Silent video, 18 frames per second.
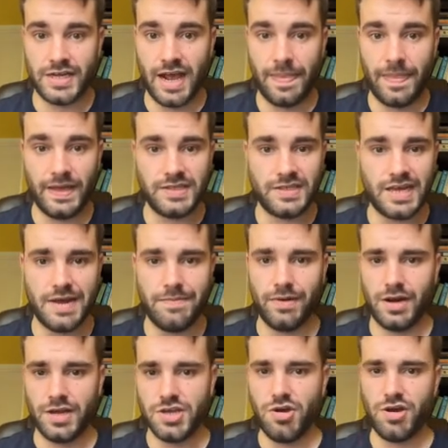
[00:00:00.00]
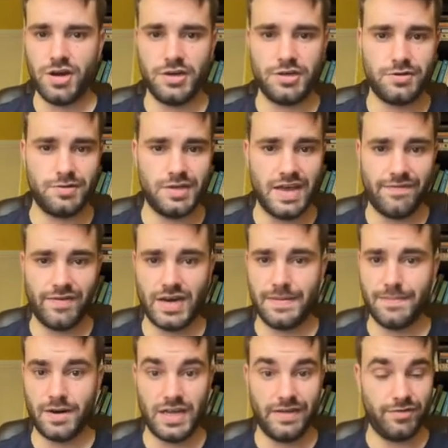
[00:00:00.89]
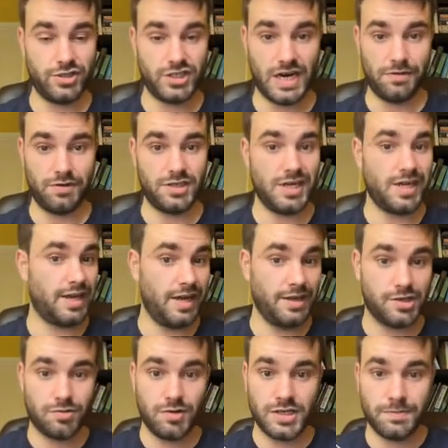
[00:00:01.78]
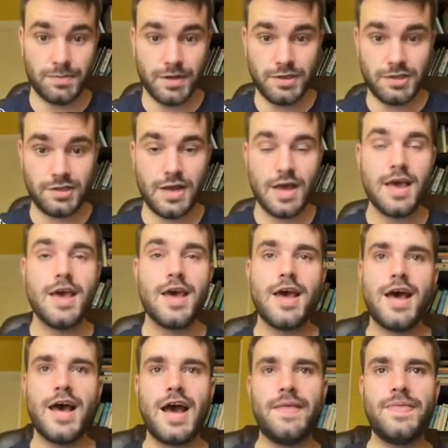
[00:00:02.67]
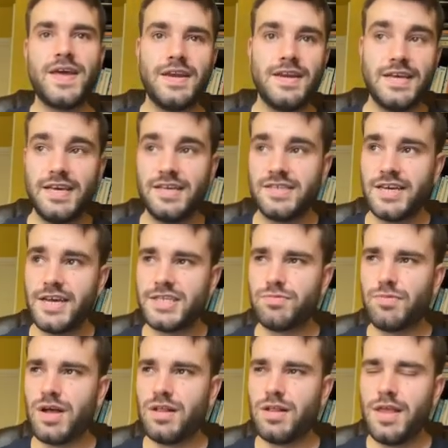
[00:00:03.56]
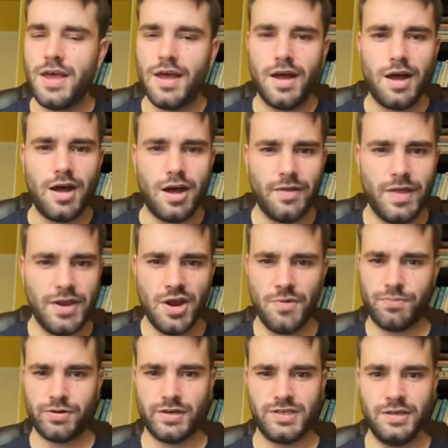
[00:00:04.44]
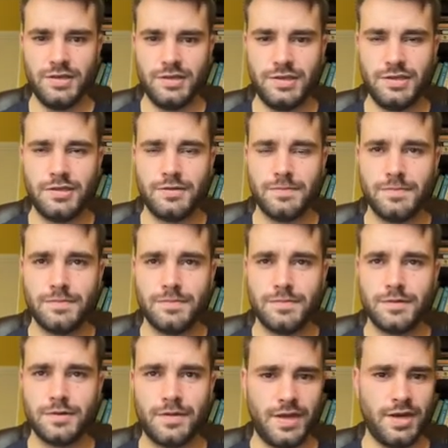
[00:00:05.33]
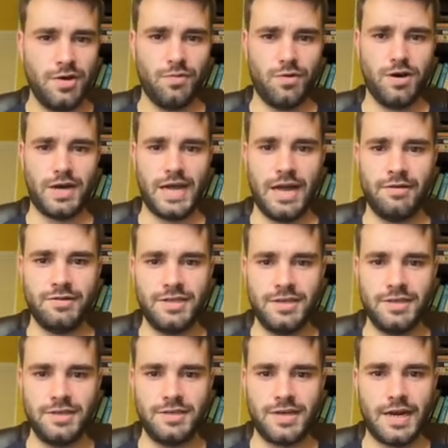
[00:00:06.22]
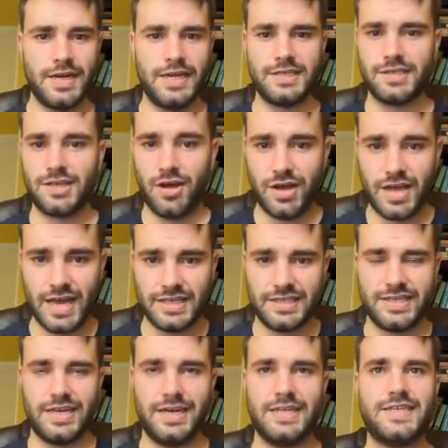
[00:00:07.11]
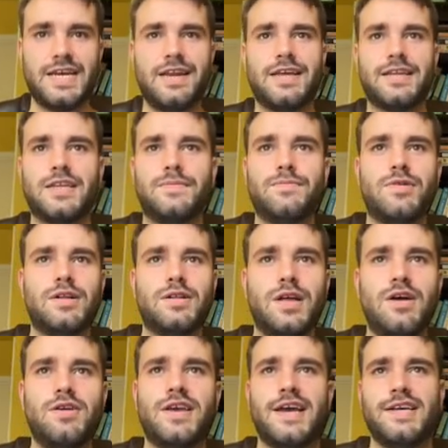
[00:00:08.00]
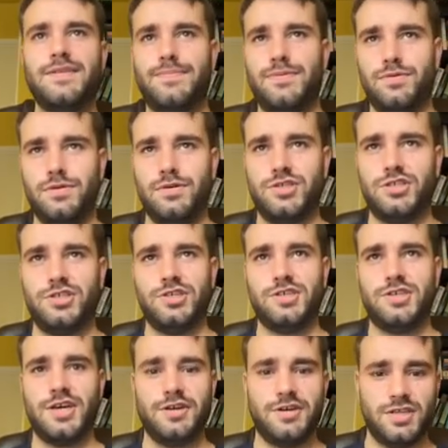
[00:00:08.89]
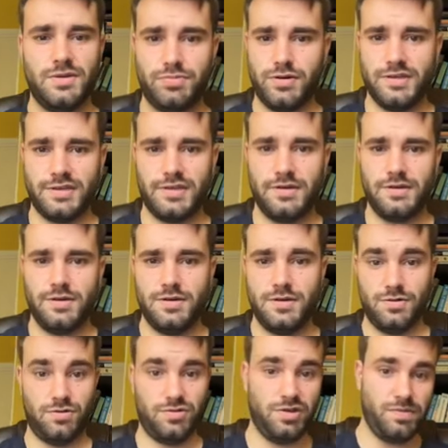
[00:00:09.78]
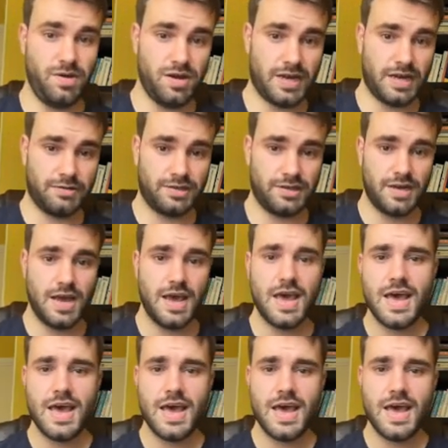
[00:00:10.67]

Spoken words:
And they say, well, are you going to give any money for charity? It is Christmas. And then he says, well, are there no prisons? Are there no workhouses? And he's sarcastically telling them, well, okay, the poor should just go to the prison or the workhouse.